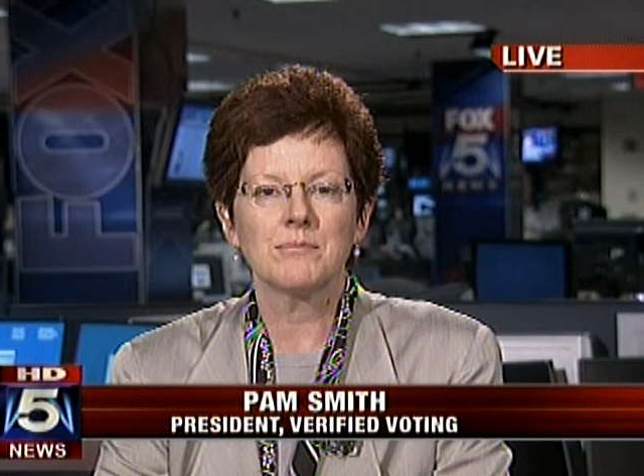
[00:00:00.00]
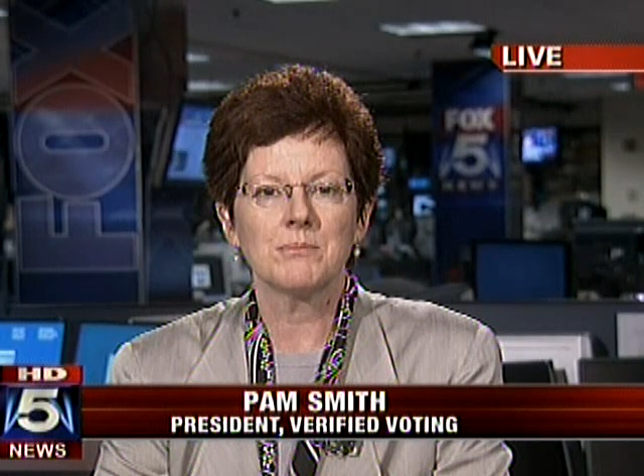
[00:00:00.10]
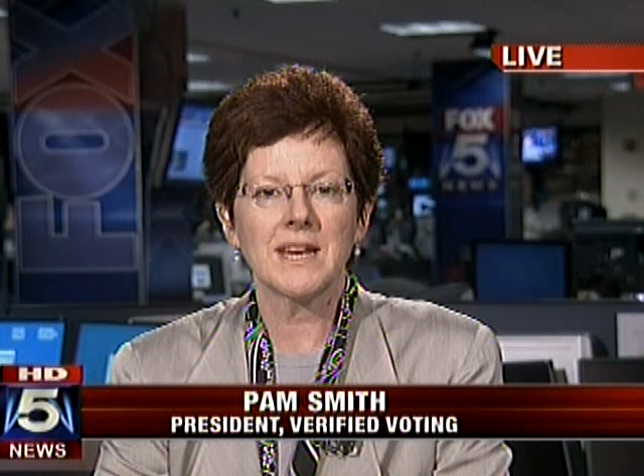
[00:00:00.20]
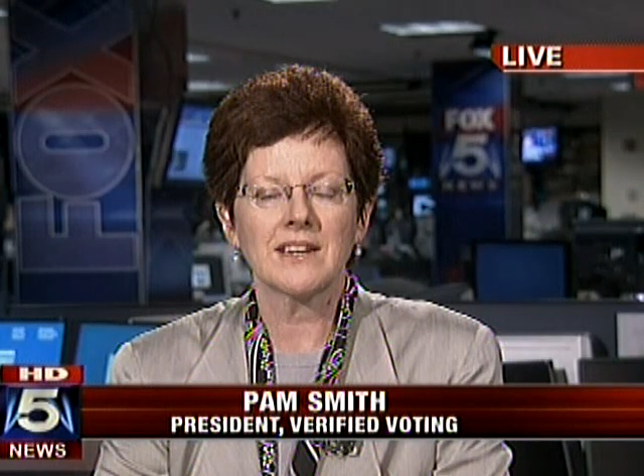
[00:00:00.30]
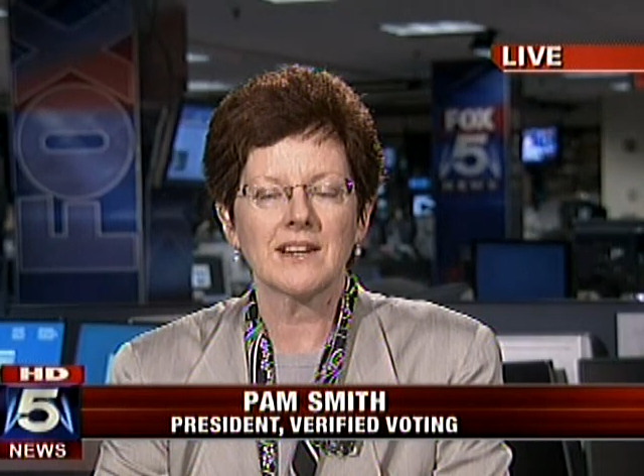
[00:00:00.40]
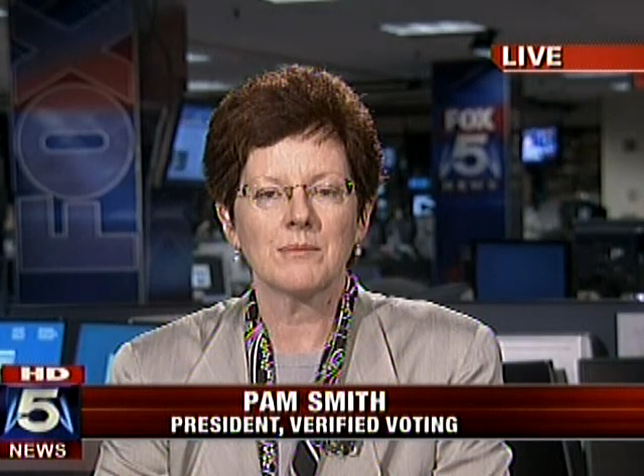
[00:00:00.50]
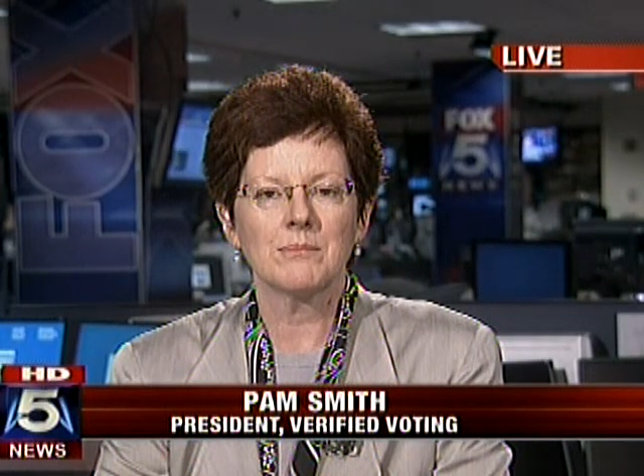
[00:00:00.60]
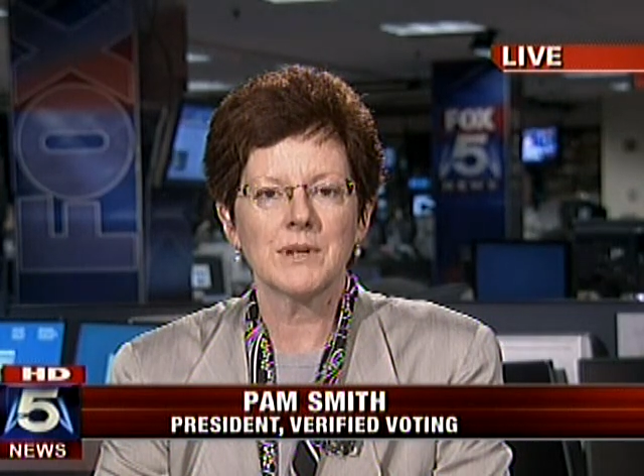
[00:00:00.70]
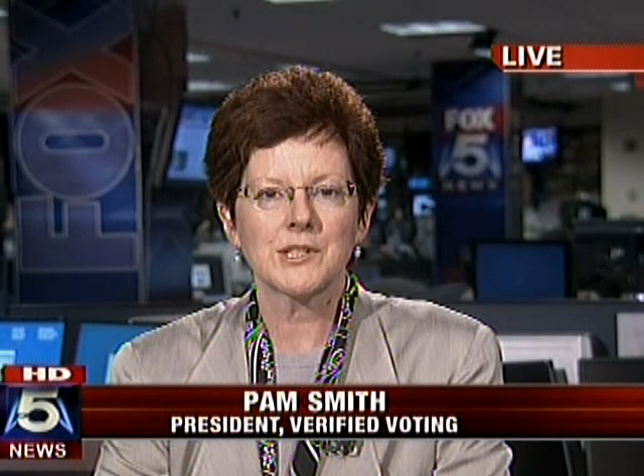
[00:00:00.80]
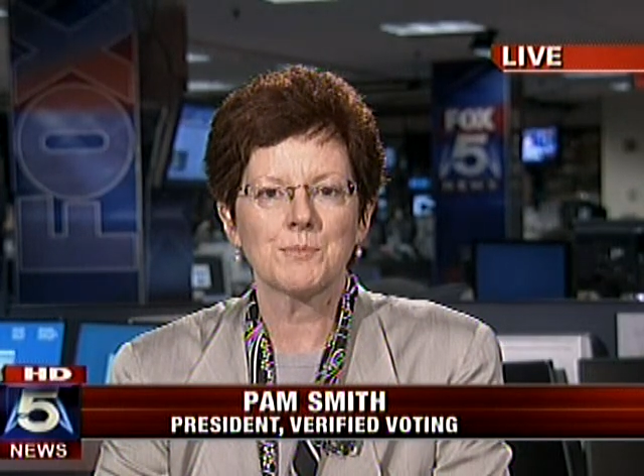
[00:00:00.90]
make a
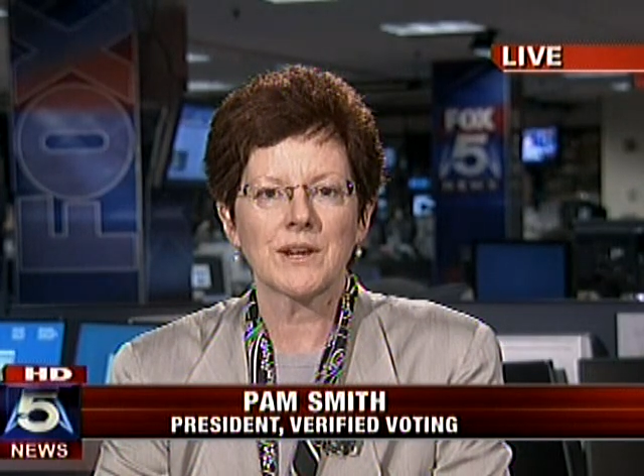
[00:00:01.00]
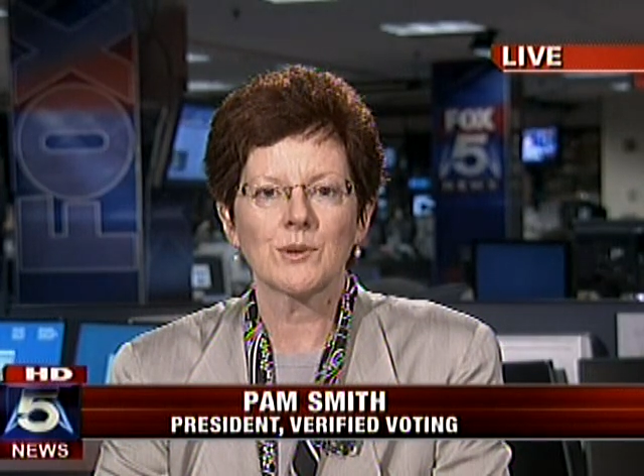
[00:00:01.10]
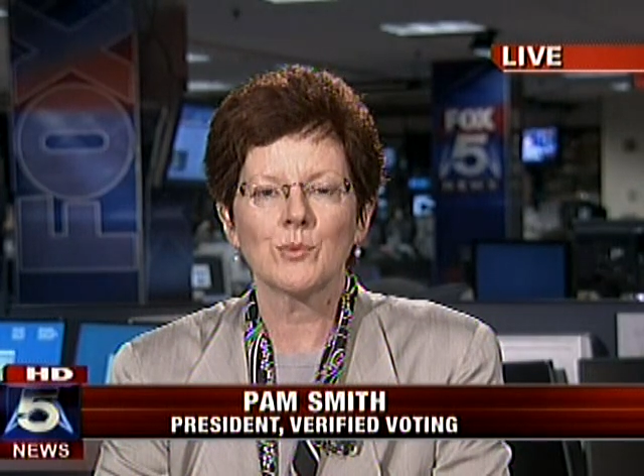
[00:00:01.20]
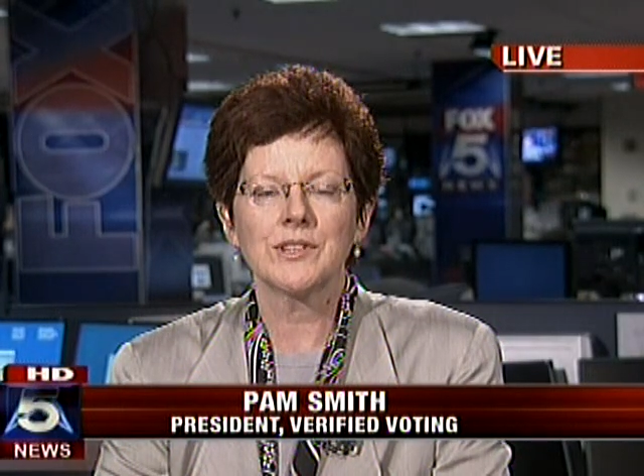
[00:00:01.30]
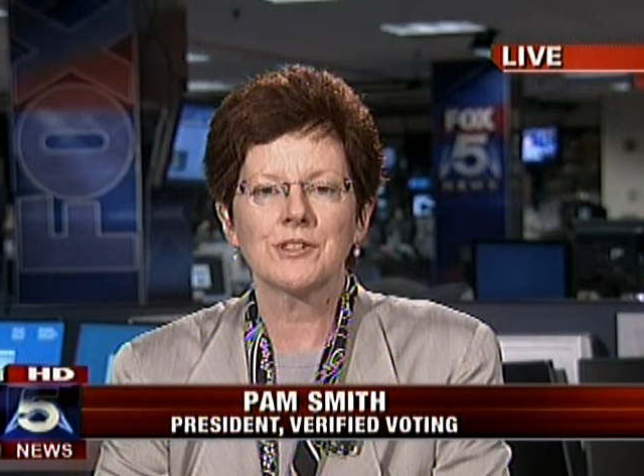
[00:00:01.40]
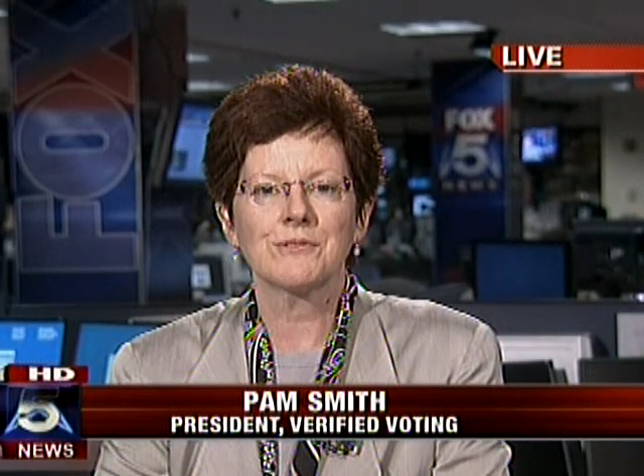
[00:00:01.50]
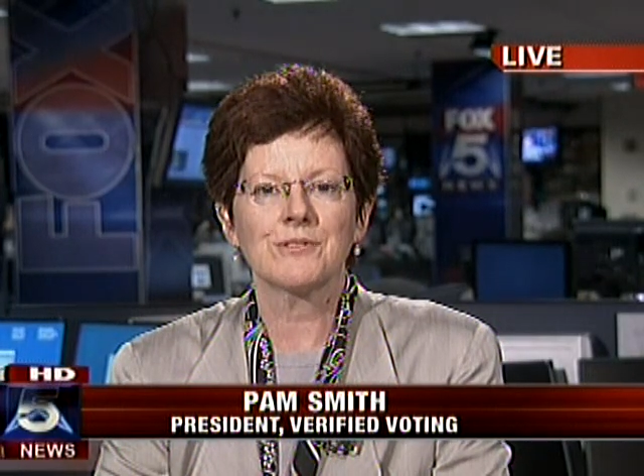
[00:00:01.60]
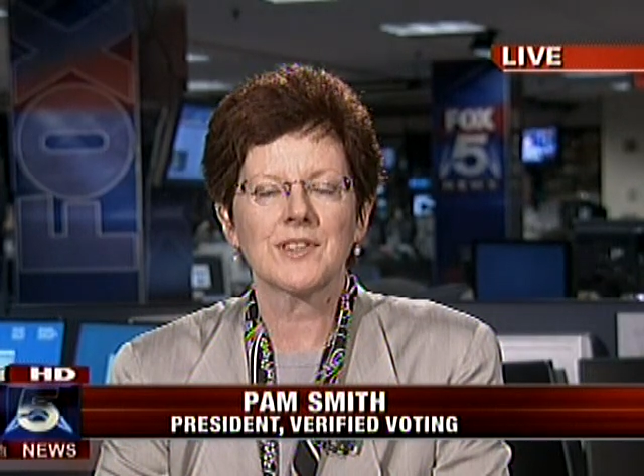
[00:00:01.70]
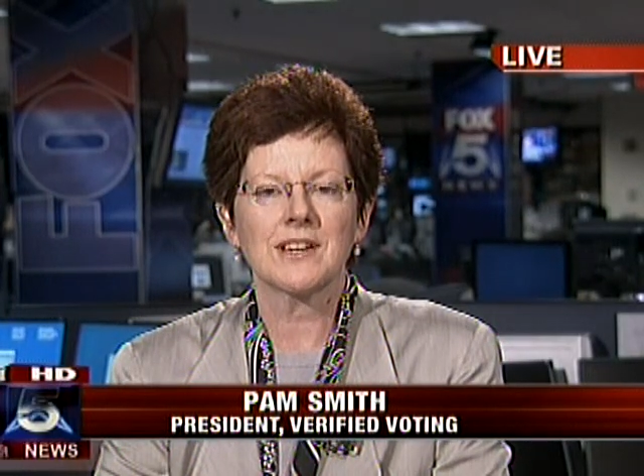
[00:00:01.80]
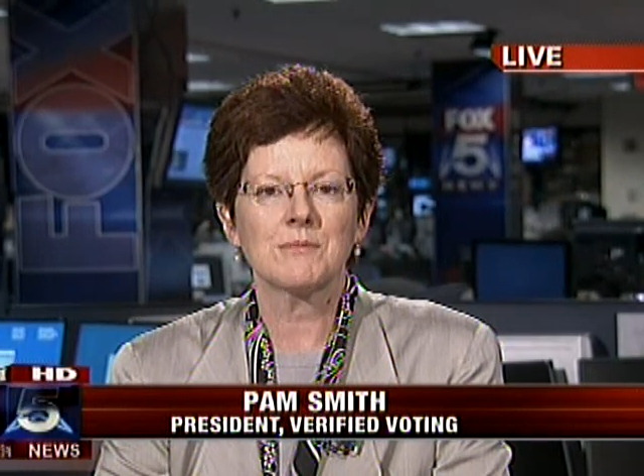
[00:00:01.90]
much better window
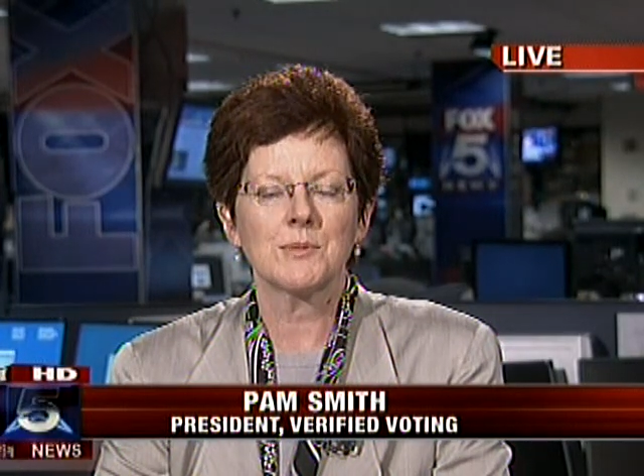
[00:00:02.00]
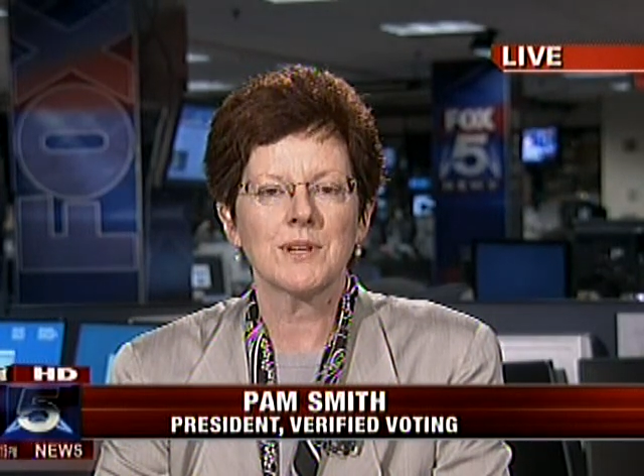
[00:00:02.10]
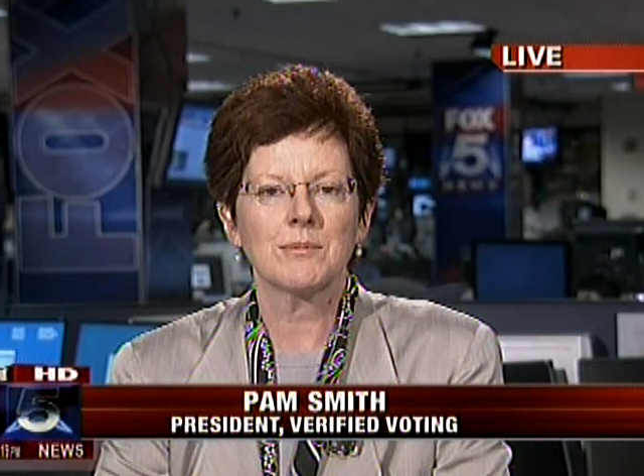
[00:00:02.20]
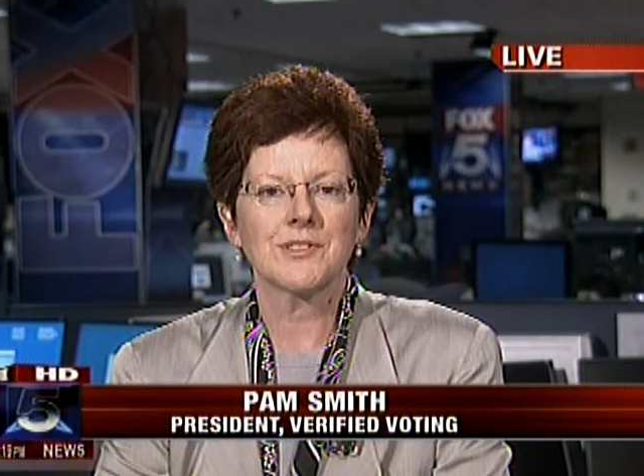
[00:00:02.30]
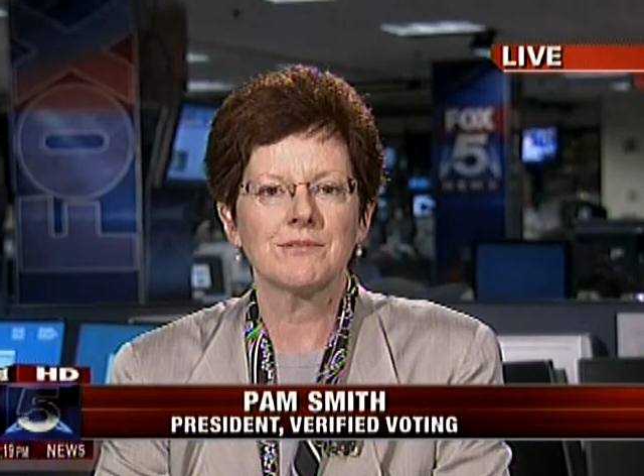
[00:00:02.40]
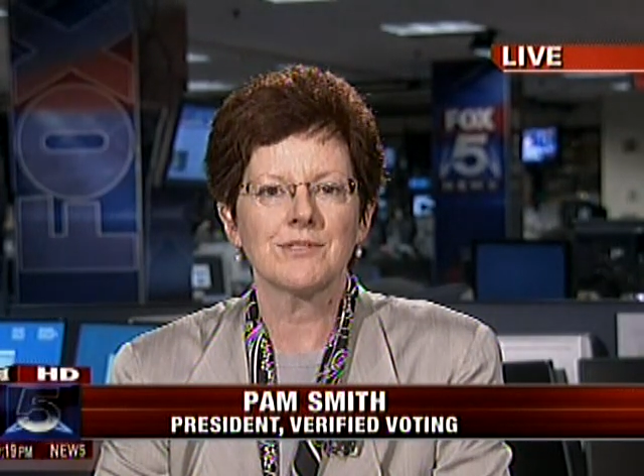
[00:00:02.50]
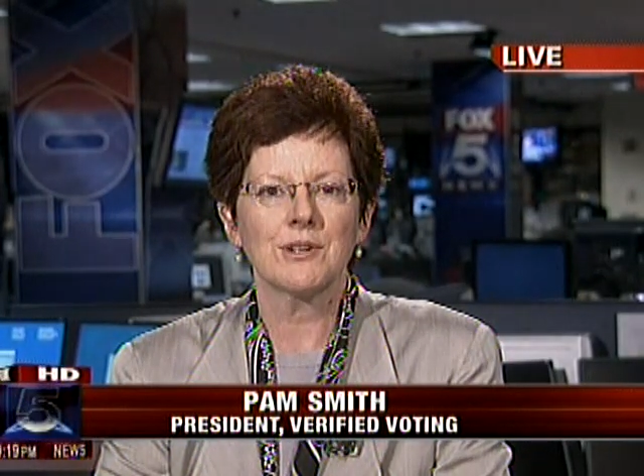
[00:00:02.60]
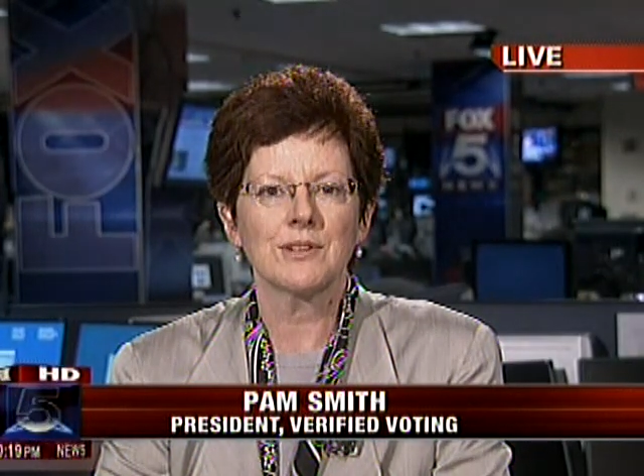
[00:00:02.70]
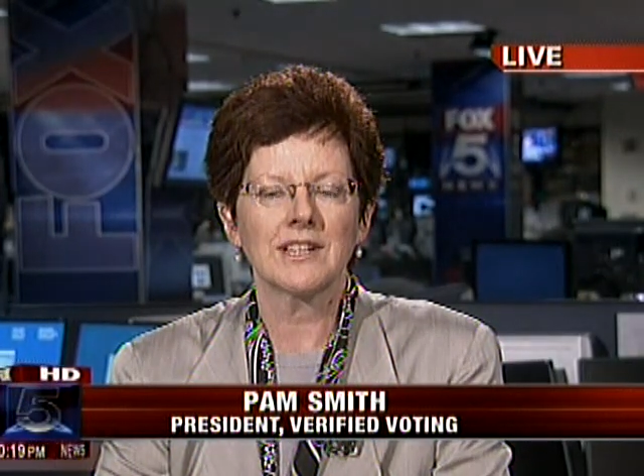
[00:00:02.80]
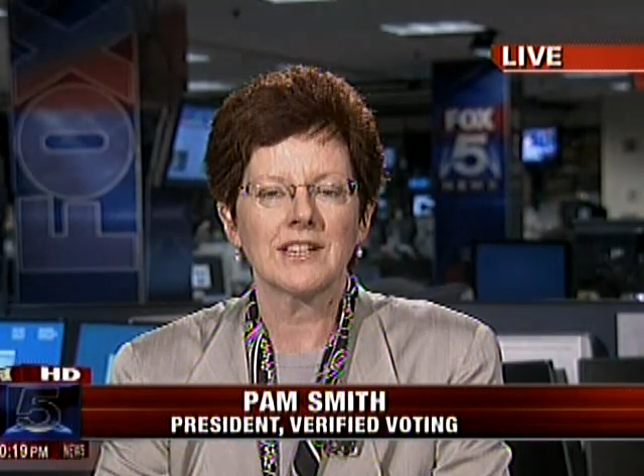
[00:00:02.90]
for them to be able to vote